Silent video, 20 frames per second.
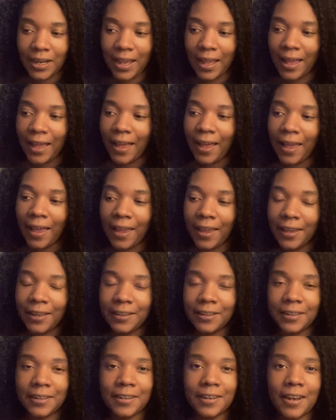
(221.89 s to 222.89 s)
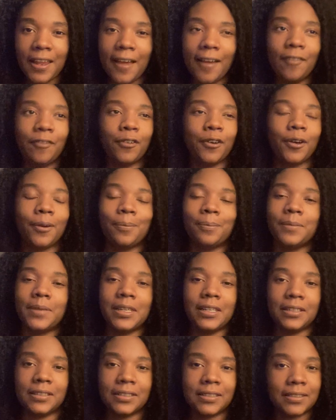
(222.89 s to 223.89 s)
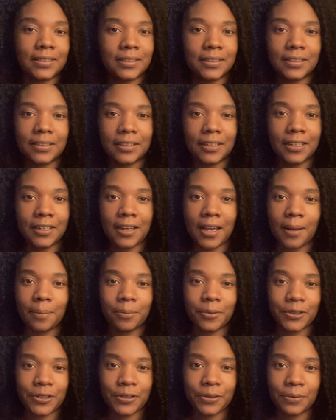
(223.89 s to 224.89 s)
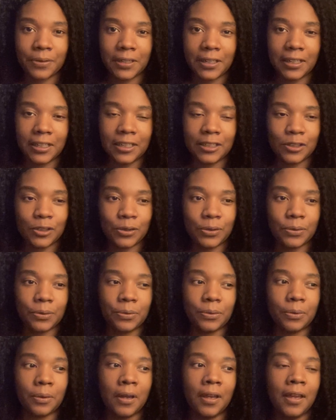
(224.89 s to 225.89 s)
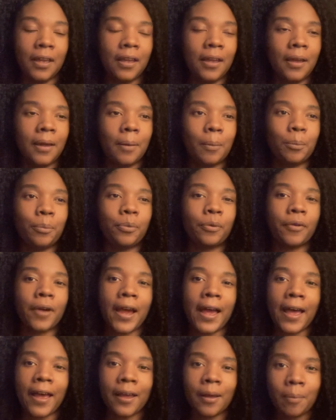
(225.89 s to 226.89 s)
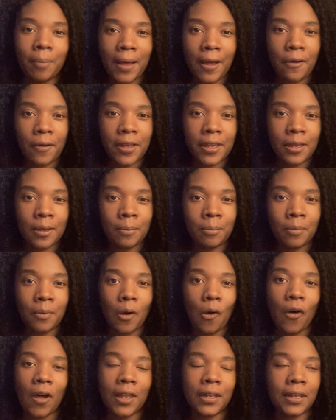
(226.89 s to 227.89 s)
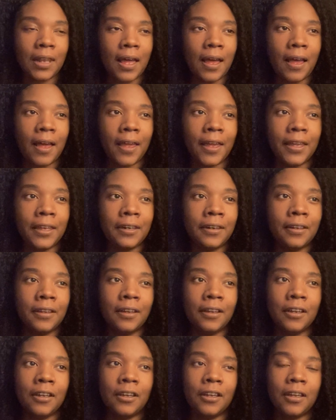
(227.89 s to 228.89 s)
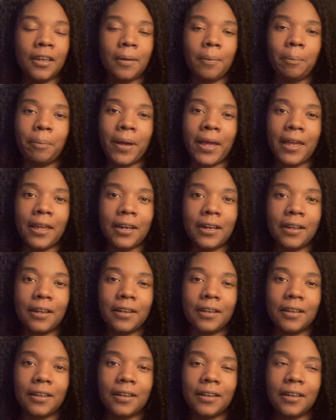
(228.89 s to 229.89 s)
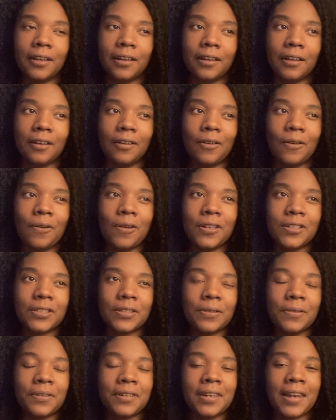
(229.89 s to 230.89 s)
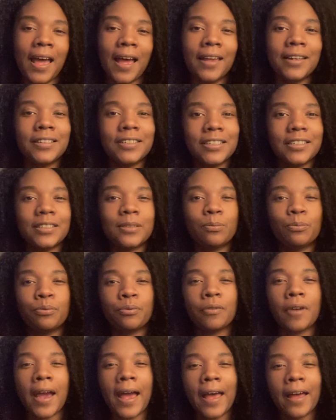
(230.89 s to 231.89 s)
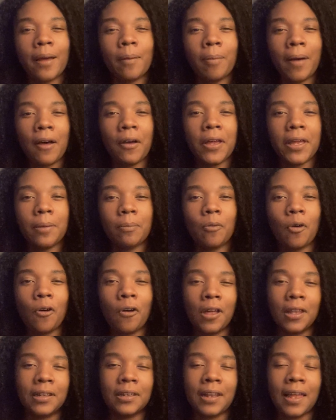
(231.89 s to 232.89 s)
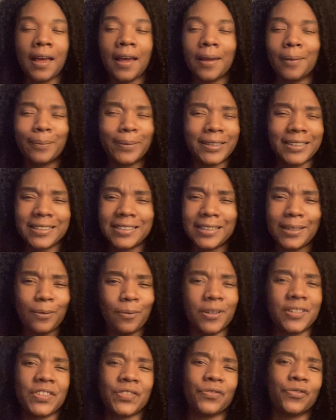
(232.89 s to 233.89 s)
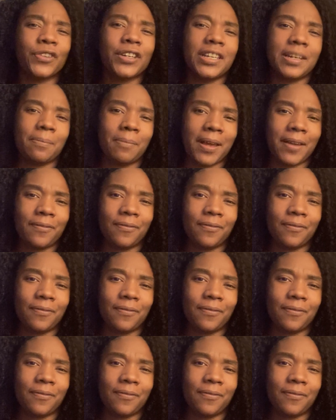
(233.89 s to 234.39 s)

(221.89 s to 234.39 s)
I never missed an opportunity to brag about him online, but also not just brag about him online because he wasn't reading my